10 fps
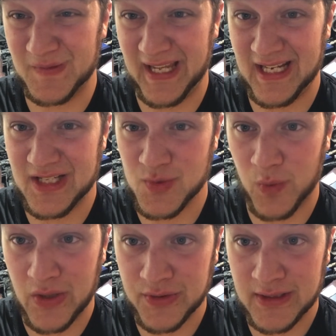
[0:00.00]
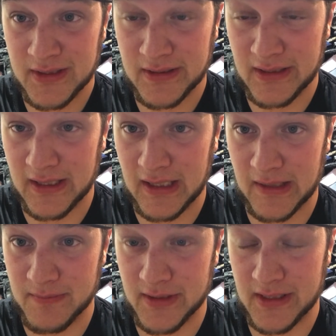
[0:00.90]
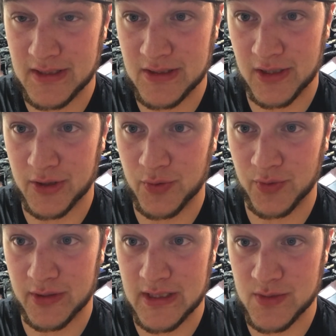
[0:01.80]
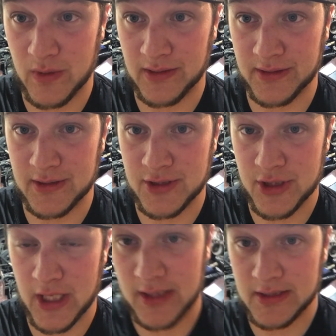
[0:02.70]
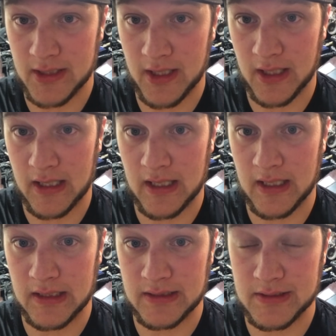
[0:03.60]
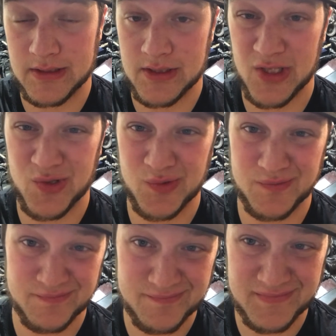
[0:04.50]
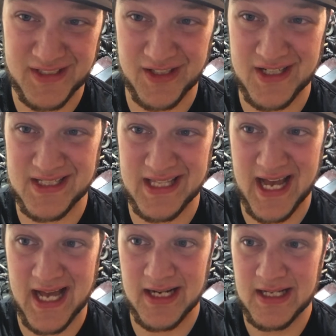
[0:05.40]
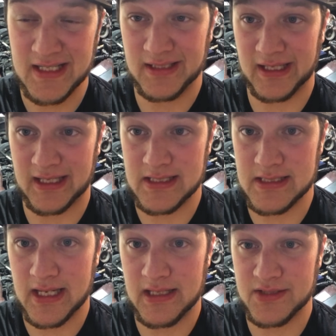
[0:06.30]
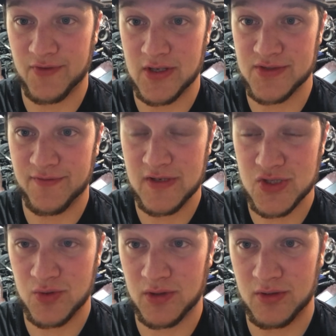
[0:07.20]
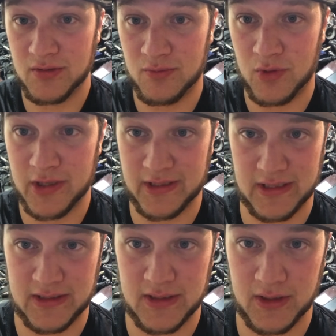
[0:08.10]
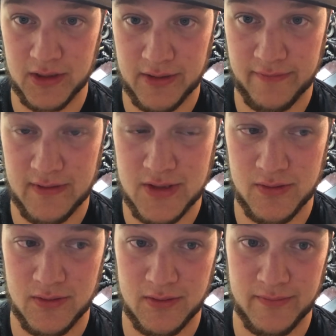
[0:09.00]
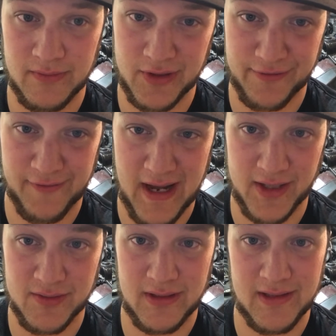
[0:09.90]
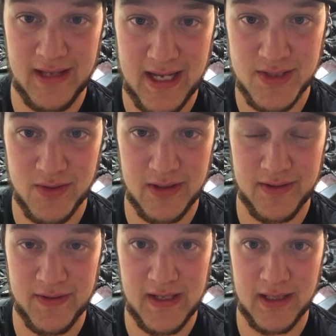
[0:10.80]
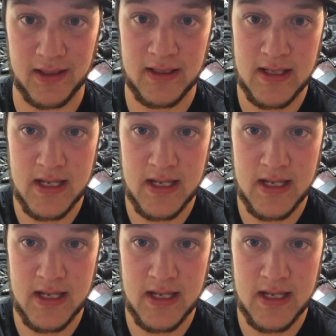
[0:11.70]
It is welded. The EGR cooler is welded shut. So there is that. Like I said, as far as visual, wanted it to look visual, look factory, that sort of thing.